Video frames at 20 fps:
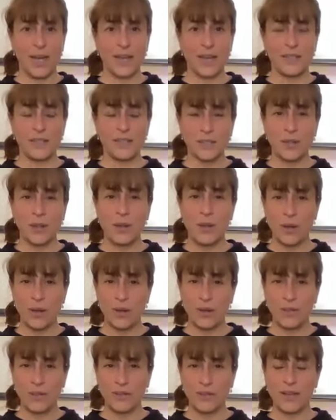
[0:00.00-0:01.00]
As
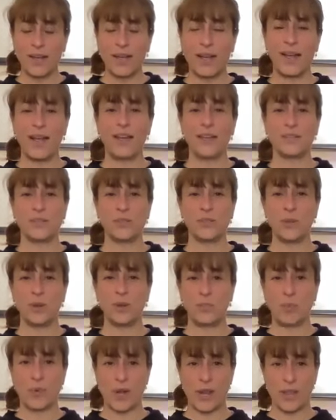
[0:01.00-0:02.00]
long as
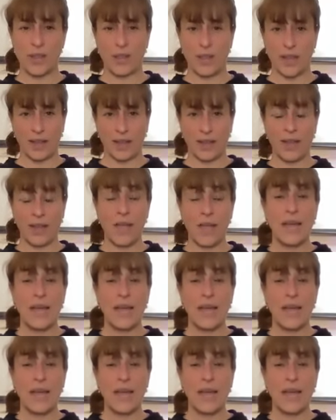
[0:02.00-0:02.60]
you're breathing